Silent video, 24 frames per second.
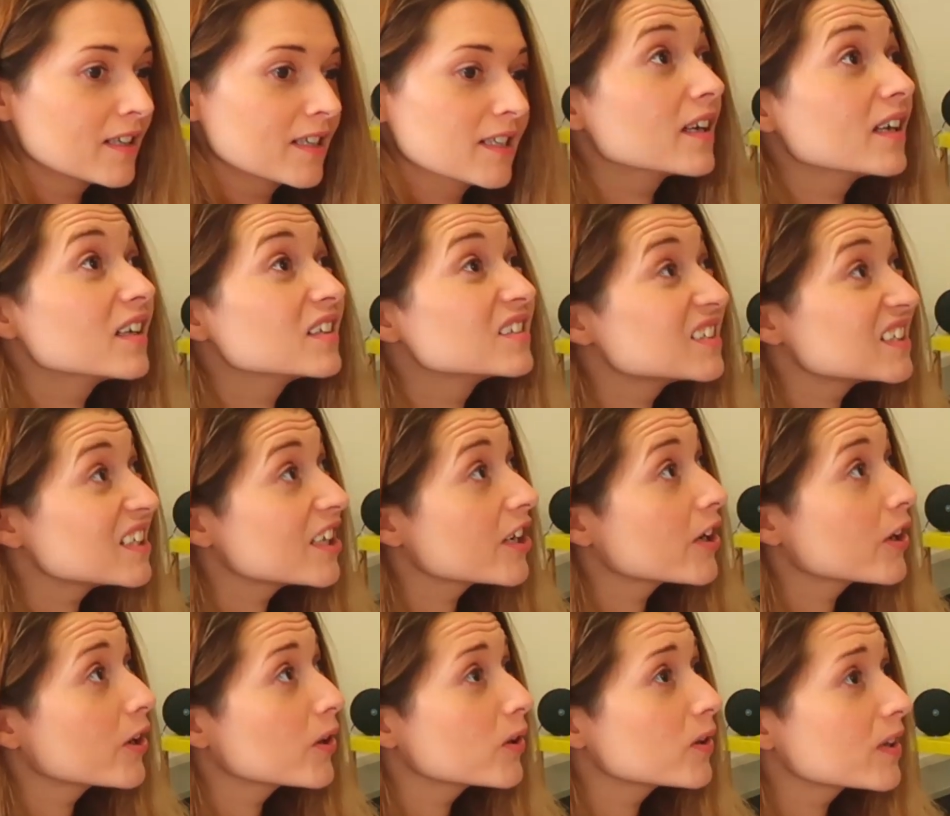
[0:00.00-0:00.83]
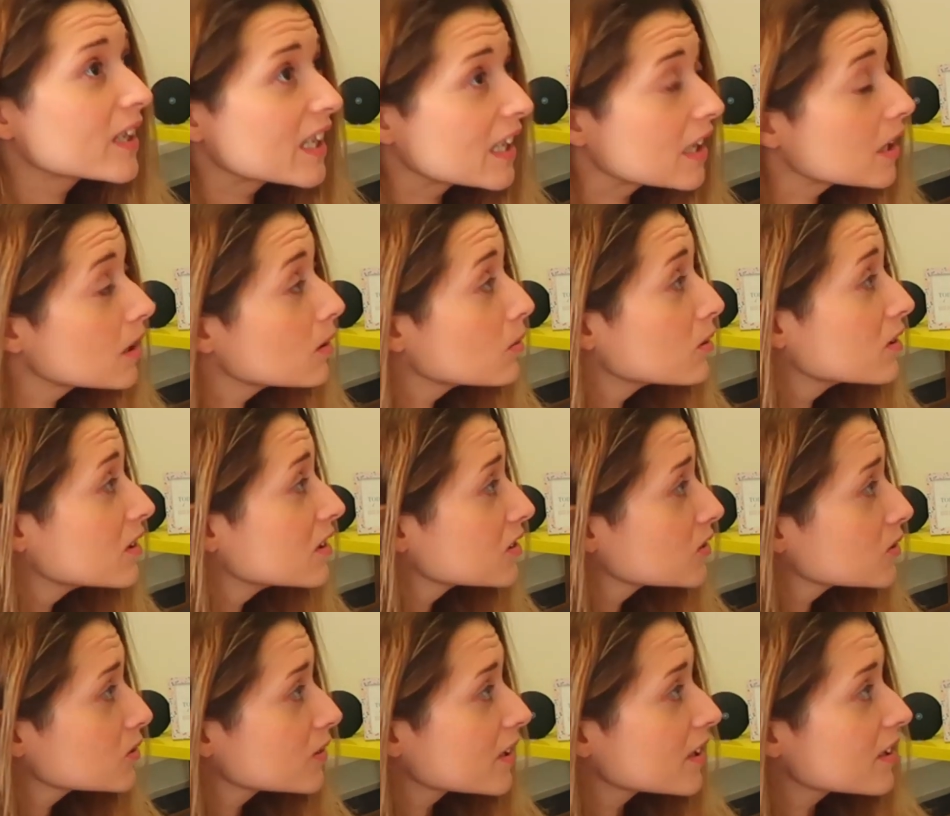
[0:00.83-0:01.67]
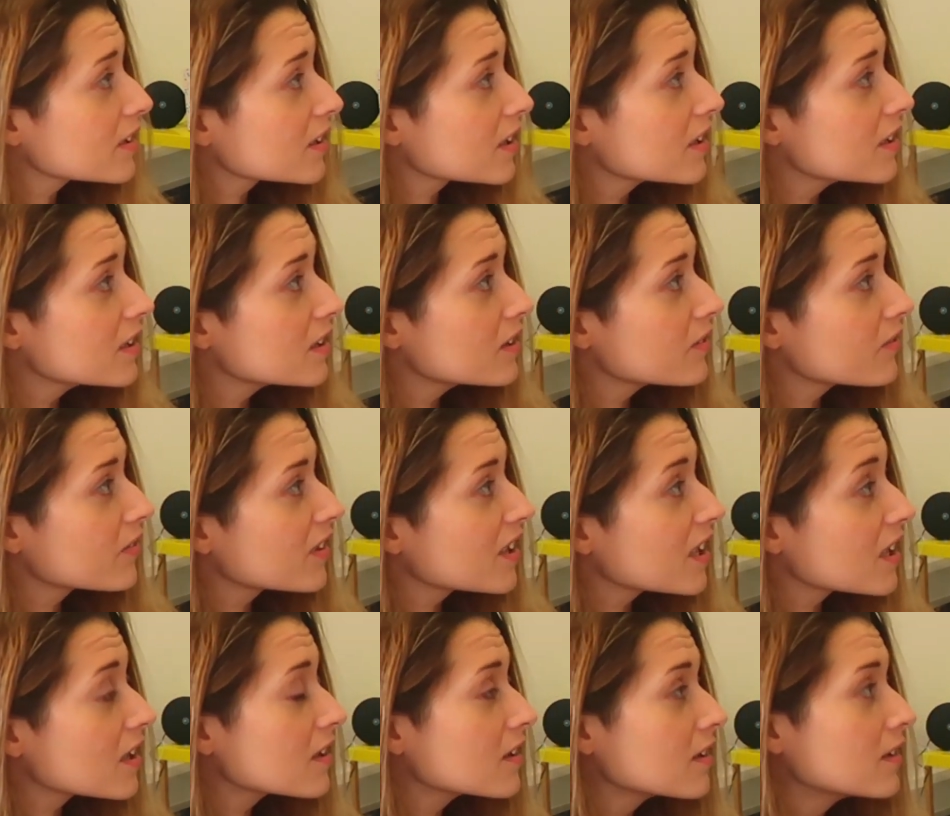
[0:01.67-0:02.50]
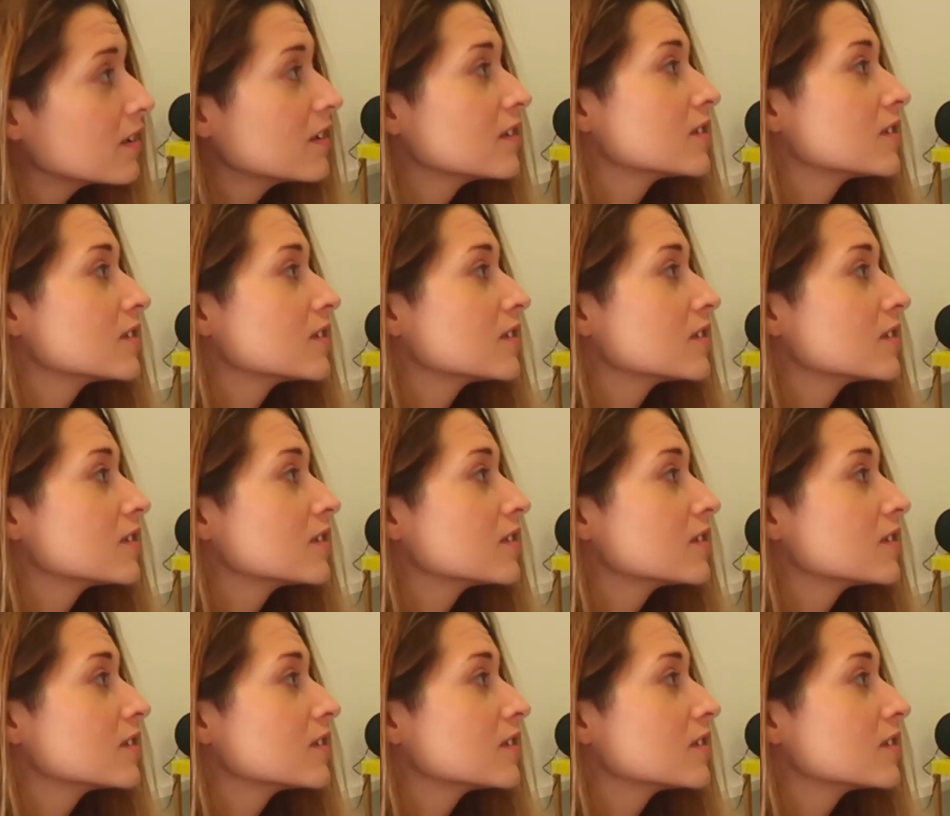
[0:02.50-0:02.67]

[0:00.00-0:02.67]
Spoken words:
SEO, keywords, all that kind of thing.